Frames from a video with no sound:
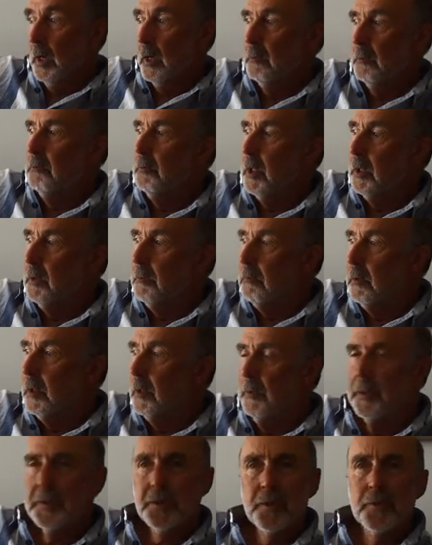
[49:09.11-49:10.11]
I, I,
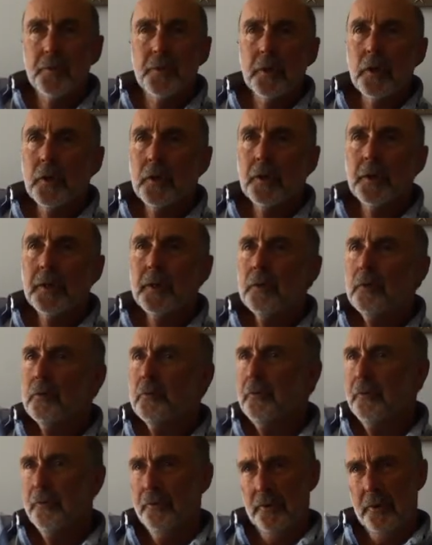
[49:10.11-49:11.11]
once saw a guy who
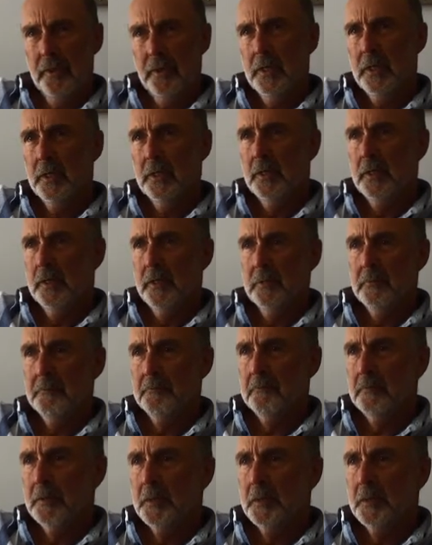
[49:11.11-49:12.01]
was a um,